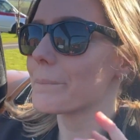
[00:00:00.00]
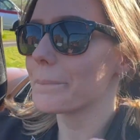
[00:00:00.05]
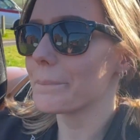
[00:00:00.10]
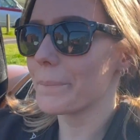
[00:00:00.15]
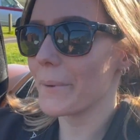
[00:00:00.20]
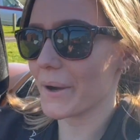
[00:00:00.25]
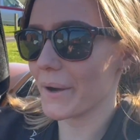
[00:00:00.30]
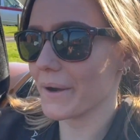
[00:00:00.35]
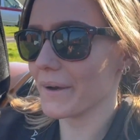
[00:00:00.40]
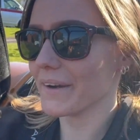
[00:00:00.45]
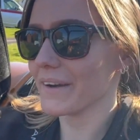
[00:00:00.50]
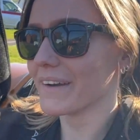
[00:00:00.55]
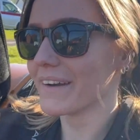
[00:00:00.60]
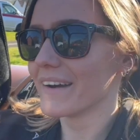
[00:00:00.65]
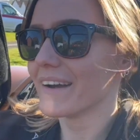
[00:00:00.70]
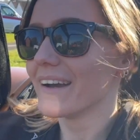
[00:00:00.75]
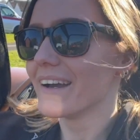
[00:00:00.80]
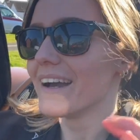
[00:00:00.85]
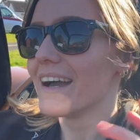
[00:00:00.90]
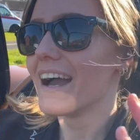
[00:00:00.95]
but
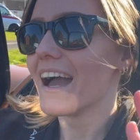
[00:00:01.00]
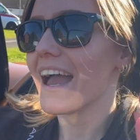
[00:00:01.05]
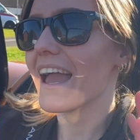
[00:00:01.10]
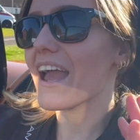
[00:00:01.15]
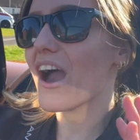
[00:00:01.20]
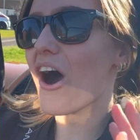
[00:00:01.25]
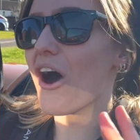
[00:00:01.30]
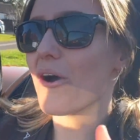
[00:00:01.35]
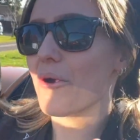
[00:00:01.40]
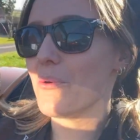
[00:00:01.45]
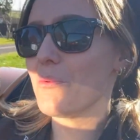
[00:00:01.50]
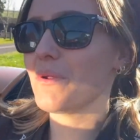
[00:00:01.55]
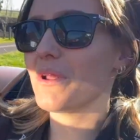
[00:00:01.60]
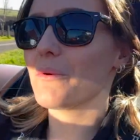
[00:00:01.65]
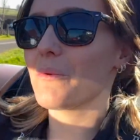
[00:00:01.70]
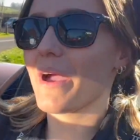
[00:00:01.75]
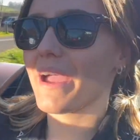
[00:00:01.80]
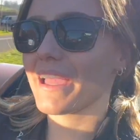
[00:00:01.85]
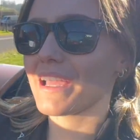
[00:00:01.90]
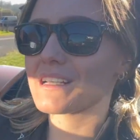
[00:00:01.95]
it only
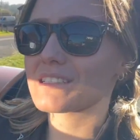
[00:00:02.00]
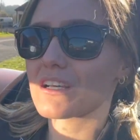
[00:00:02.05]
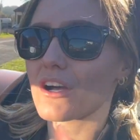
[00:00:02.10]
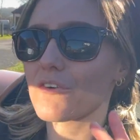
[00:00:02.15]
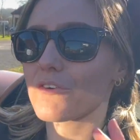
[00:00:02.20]
weighs